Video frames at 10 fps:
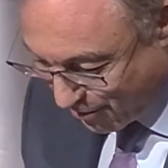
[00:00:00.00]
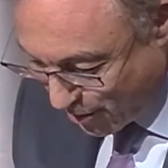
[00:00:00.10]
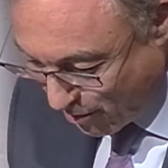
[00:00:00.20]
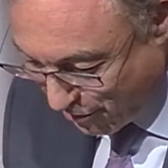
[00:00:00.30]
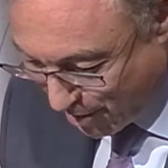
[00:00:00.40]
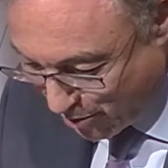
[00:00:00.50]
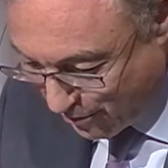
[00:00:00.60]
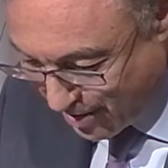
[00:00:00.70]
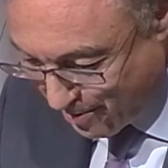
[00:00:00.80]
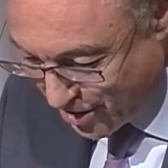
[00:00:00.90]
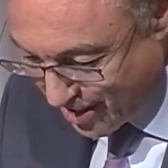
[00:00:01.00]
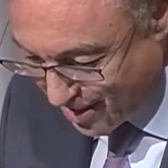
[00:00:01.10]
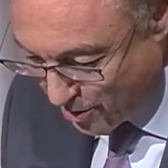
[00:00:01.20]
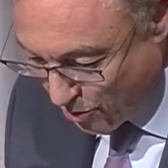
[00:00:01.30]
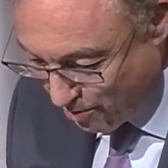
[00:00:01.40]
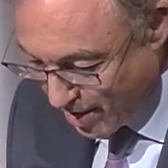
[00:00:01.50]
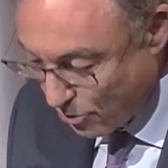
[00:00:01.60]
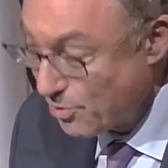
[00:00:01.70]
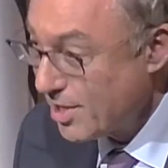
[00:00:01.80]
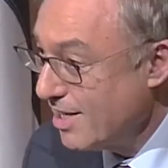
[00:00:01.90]
or act is something that the whole
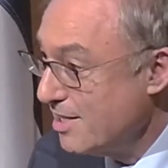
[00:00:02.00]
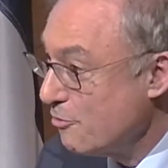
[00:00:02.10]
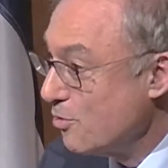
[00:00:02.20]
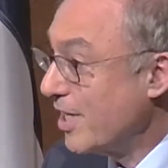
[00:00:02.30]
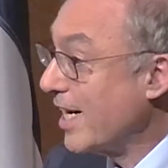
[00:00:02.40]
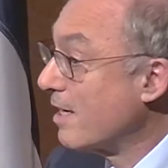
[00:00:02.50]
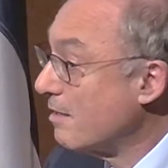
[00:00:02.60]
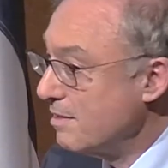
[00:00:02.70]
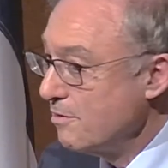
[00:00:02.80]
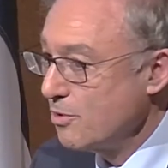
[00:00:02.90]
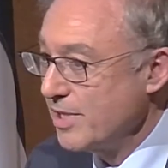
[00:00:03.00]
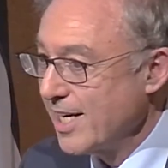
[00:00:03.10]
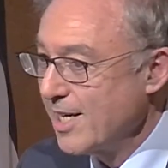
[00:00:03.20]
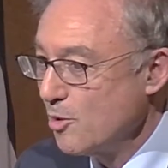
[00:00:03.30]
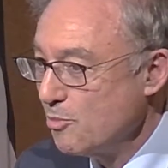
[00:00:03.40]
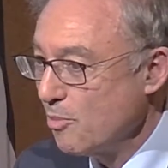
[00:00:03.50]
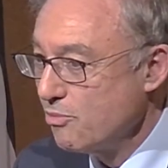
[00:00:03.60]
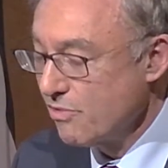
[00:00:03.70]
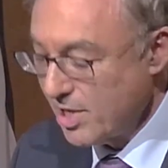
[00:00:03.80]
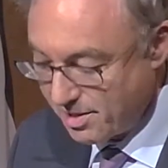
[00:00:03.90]
world envies us. We need rules
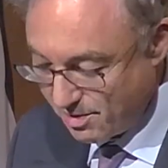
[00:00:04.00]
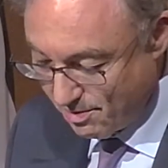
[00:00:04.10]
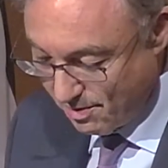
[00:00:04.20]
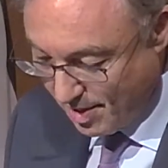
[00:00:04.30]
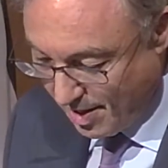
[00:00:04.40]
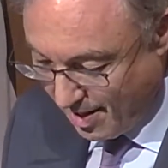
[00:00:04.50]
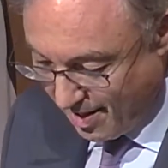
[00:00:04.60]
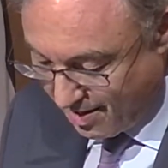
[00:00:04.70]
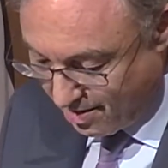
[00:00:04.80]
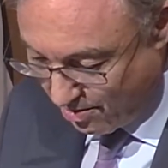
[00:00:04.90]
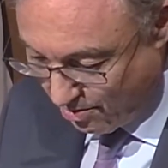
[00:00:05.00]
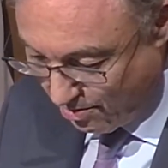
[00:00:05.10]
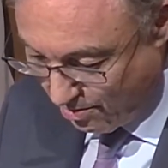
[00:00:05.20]
at any rate in order to